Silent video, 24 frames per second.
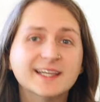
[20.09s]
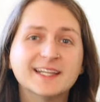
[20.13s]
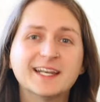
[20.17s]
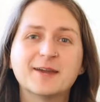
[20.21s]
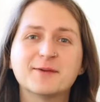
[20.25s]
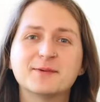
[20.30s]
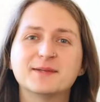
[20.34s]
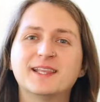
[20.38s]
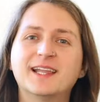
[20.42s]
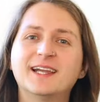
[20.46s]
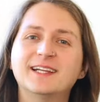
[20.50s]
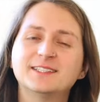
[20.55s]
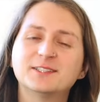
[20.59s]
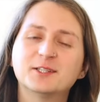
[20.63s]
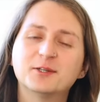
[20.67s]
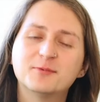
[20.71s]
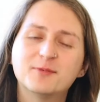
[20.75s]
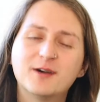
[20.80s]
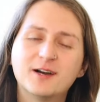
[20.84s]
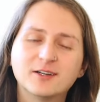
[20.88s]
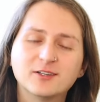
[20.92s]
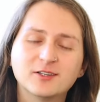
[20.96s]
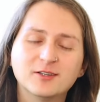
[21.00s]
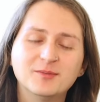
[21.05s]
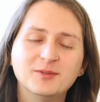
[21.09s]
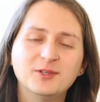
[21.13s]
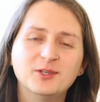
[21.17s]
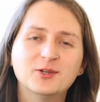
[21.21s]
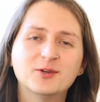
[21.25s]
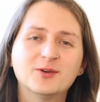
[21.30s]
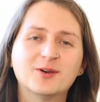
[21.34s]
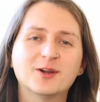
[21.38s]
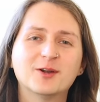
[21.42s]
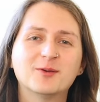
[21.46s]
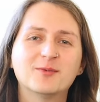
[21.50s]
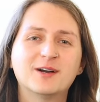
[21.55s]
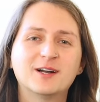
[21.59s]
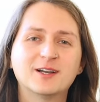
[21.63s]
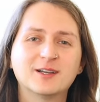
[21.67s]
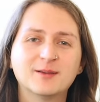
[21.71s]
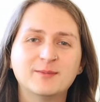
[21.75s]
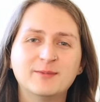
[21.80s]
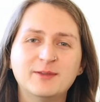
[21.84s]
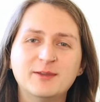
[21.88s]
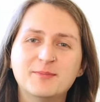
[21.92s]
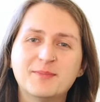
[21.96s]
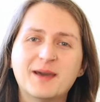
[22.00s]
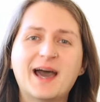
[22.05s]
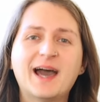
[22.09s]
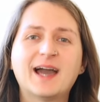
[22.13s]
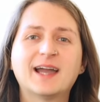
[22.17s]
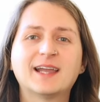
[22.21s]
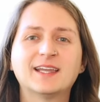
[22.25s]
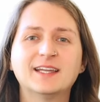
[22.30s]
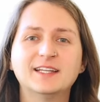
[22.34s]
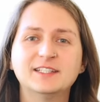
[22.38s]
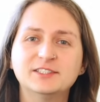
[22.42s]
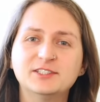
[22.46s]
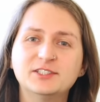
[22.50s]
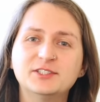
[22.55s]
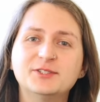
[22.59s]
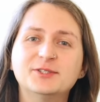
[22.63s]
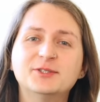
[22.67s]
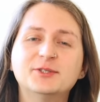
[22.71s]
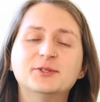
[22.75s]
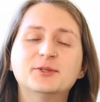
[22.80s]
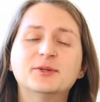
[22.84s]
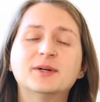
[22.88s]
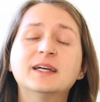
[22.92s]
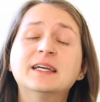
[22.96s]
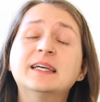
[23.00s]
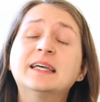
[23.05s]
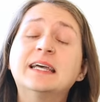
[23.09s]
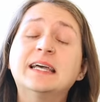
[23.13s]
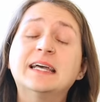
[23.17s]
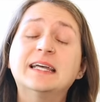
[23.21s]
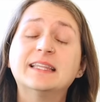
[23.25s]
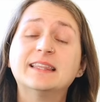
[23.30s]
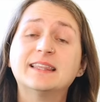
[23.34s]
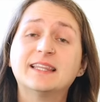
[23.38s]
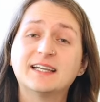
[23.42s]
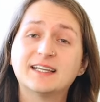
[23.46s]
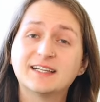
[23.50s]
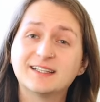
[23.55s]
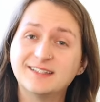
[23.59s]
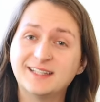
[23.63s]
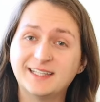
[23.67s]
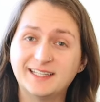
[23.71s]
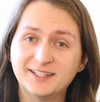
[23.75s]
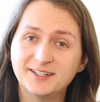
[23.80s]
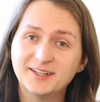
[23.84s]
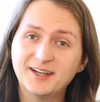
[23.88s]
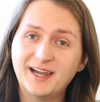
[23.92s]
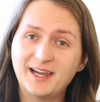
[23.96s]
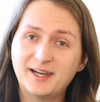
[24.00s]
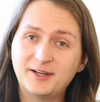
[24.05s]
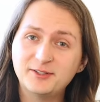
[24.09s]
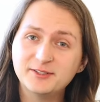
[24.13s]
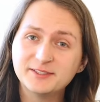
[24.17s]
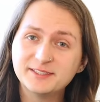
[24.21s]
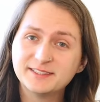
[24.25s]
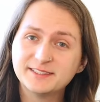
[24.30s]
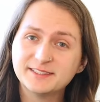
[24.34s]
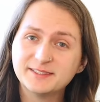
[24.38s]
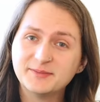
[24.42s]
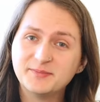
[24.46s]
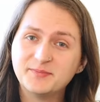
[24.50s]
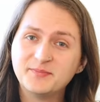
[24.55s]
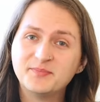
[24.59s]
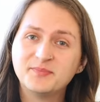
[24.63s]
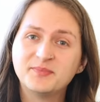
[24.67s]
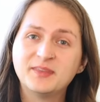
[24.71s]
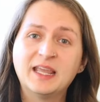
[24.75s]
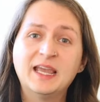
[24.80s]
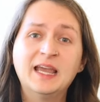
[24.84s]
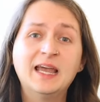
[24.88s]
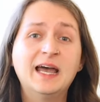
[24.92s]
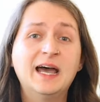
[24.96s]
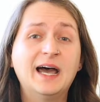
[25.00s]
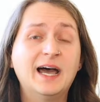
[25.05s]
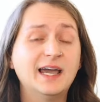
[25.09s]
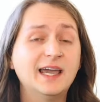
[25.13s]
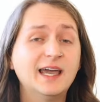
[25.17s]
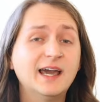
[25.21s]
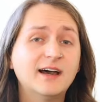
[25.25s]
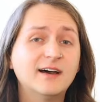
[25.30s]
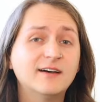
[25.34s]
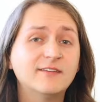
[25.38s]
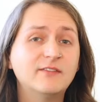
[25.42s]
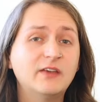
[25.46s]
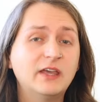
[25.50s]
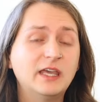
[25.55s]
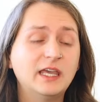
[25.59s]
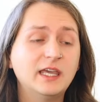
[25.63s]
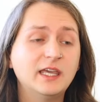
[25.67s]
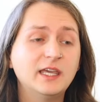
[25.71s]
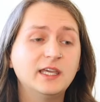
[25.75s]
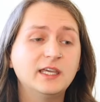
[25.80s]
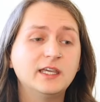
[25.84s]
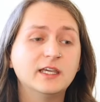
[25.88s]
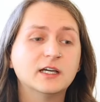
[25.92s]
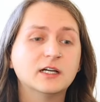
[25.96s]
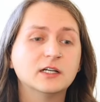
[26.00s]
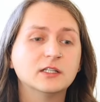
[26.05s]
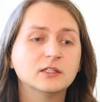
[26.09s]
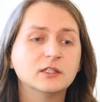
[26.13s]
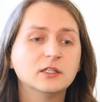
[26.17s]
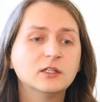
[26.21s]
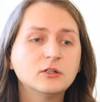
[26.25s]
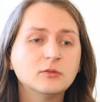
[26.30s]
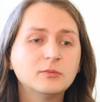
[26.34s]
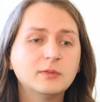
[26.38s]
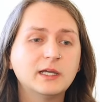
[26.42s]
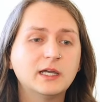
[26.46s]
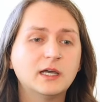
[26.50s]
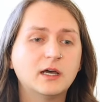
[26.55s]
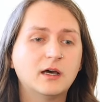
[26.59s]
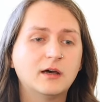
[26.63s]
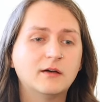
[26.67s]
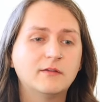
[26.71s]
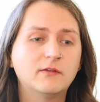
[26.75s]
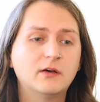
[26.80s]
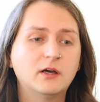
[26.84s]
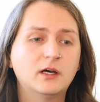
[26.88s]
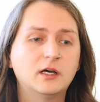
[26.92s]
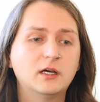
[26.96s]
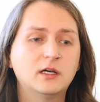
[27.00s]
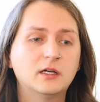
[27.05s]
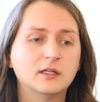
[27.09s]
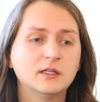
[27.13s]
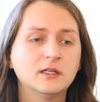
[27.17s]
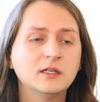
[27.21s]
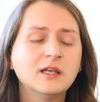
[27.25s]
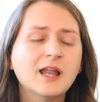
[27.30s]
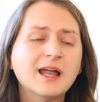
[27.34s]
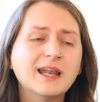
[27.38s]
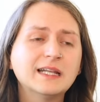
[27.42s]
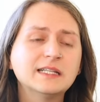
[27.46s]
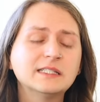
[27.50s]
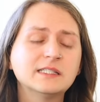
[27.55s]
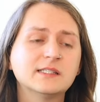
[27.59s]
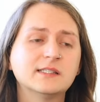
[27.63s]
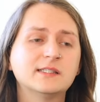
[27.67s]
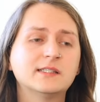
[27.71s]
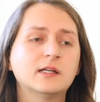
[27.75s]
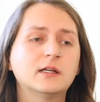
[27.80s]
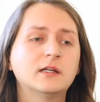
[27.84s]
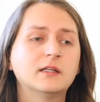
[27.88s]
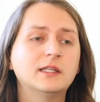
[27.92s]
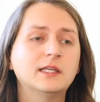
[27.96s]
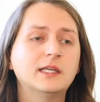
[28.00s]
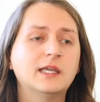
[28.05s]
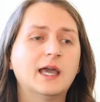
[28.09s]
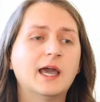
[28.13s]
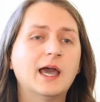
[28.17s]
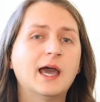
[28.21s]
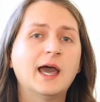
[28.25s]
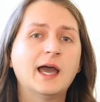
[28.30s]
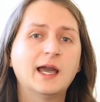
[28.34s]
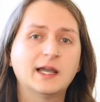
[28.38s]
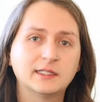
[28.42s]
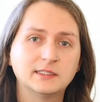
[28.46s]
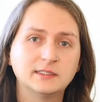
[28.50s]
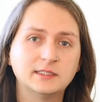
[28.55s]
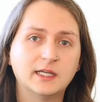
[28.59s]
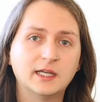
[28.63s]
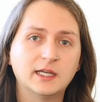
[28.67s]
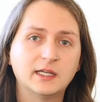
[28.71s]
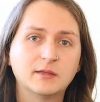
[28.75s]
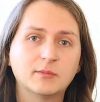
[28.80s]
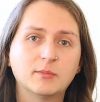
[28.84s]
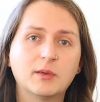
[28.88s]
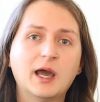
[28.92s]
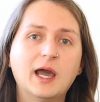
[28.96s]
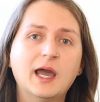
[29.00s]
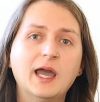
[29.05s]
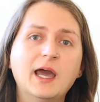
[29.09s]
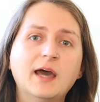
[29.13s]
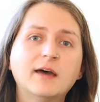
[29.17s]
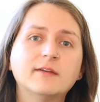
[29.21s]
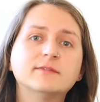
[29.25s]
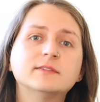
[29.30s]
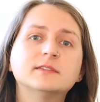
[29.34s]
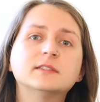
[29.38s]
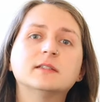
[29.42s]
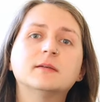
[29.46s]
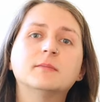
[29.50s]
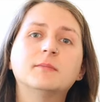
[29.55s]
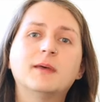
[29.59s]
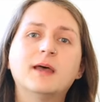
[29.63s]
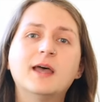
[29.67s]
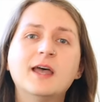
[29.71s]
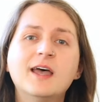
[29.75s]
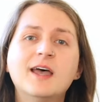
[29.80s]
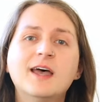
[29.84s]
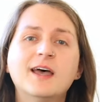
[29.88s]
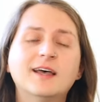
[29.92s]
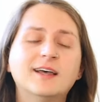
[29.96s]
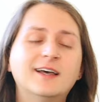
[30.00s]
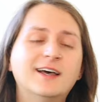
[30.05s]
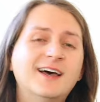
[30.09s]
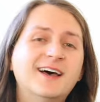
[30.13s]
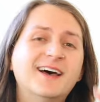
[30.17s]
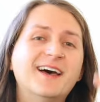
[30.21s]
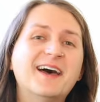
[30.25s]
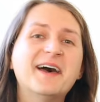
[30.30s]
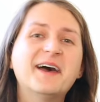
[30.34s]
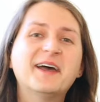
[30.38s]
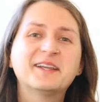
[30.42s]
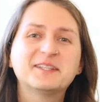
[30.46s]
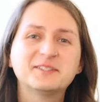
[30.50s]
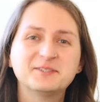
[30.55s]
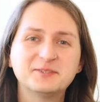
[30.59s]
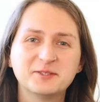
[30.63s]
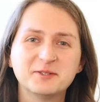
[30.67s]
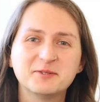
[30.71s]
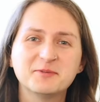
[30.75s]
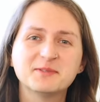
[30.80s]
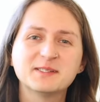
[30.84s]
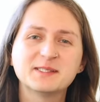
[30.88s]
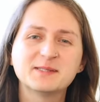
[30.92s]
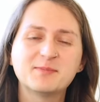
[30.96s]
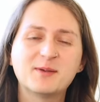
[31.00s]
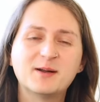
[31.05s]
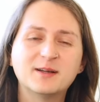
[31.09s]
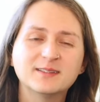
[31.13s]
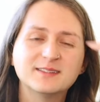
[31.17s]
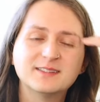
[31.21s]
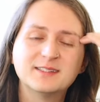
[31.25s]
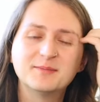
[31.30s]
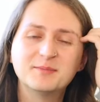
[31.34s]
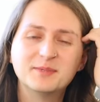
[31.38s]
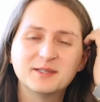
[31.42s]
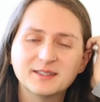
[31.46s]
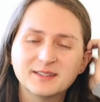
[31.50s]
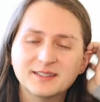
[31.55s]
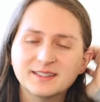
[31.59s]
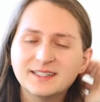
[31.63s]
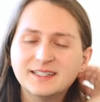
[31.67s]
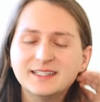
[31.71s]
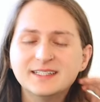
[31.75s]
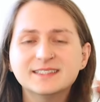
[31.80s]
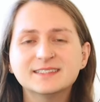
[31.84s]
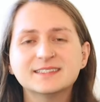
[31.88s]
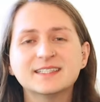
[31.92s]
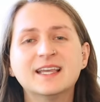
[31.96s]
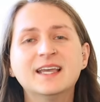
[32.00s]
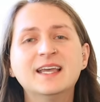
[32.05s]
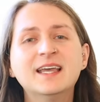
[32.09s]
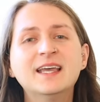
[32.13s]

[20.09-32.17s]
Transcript: and I would like to welcome you back to the Clater house. I have a little bit of a, not necessarily hectic, but I have some extra responsibilities